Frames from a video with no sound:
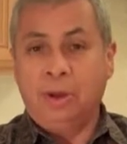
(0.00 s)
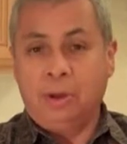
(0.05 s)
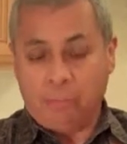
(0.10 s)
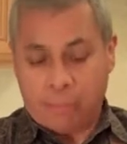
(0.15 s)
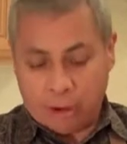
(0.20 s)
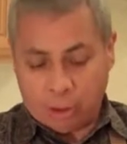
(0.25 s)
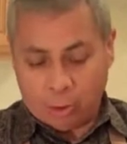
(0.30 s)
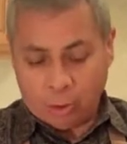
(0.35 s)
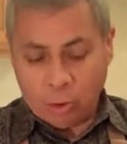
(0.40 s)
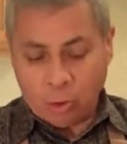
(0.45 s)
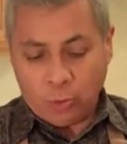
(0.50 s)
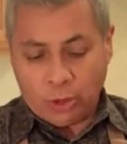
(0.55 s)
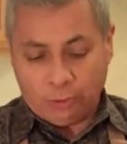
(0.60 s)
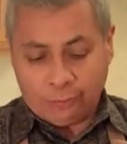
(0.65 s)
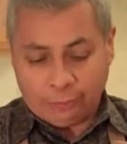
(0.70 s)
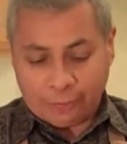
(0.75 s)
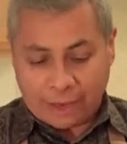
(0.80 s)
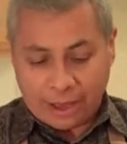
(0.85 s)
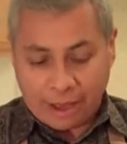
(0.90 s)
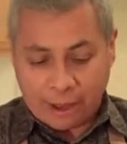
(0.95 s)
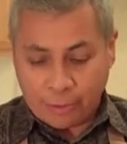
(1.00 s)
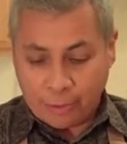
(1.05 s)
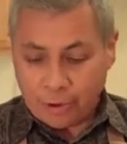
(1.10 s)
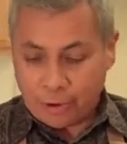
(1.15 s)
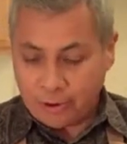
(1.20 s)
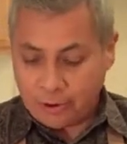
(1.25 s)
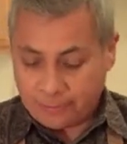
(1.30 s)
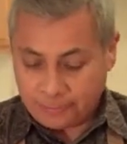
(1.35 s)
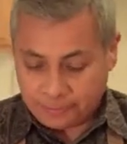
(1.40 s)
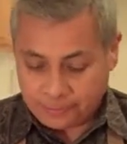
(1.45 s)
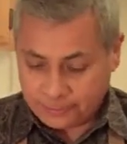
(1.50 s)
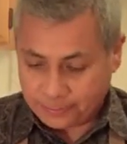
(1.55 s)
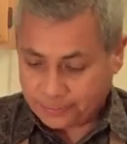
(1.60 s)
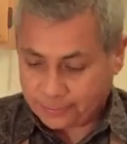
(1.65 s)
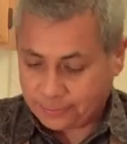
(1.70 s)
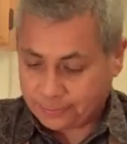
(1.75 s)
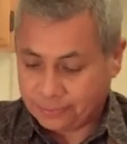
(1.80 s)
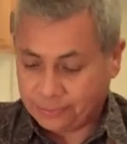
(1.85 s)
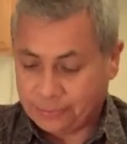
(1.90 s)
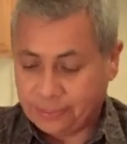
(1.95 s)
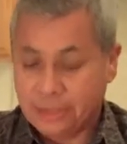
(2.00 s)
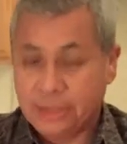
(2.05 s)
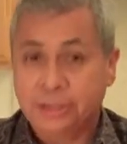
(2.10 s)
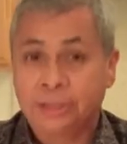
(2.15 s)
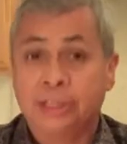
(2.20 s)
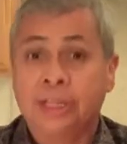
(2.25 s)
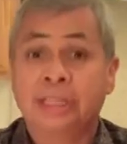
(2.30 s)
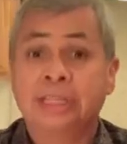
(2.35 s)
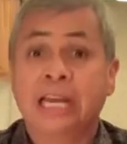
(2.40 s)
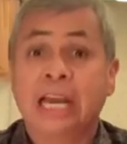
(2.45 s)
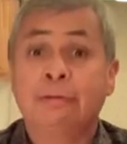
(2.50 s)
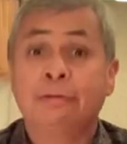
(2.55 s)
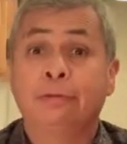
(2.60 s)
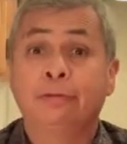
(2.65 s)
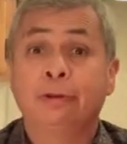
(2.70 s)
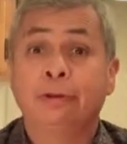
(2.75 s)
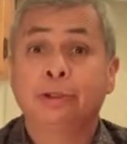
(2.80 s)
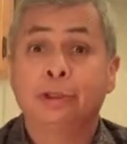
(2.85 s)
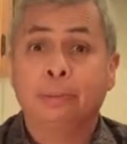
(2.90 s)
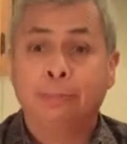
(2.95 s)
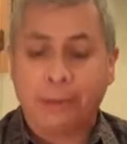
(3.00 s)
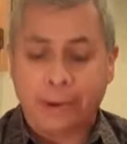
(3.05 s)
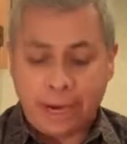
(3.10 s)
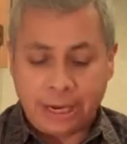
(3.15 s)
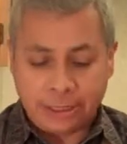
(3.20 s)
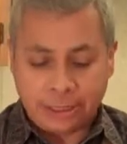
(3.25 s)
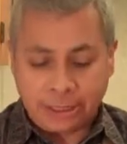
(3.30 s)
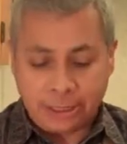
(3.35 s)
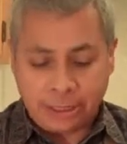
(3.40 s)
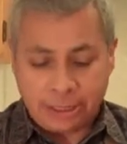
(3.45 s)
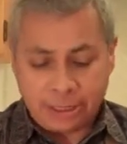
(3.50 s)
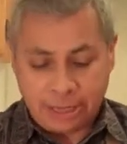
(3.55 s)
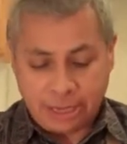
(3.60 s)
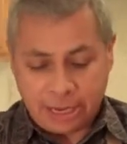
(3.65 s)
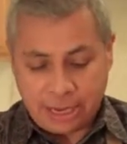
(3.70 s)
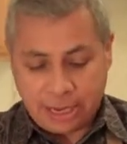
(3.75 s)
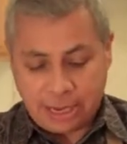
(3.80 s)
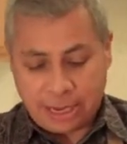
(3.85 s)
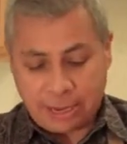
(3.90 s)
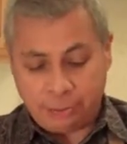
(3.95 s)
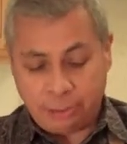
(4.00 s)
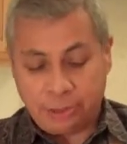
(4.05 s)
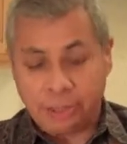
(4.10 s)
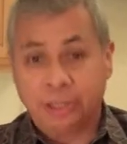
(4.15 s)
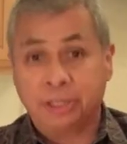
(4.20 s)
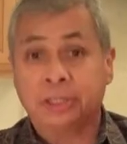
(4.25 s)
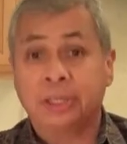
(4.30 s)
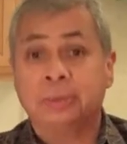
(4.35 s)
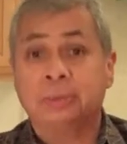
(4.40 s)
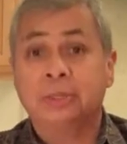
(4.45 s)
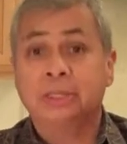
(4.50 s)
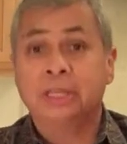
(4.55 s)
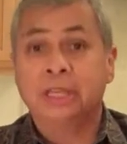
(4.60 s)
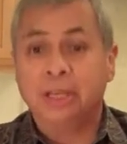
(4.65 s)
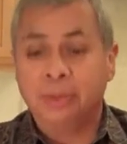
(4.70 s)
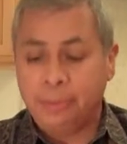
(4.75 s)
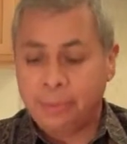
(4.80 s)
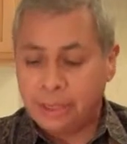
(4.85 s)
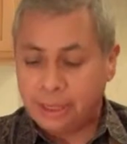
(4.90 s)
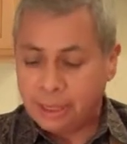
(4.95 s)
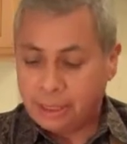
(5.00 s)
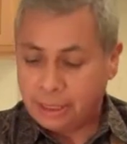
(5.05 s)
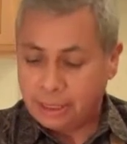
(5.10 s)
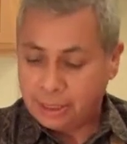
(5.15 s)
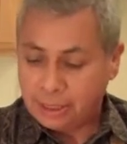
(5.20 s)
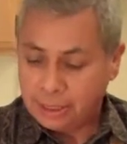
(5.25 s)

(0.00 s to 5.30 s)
my whole wheat flour. To this I have a few spices. I'm using some cinnamon,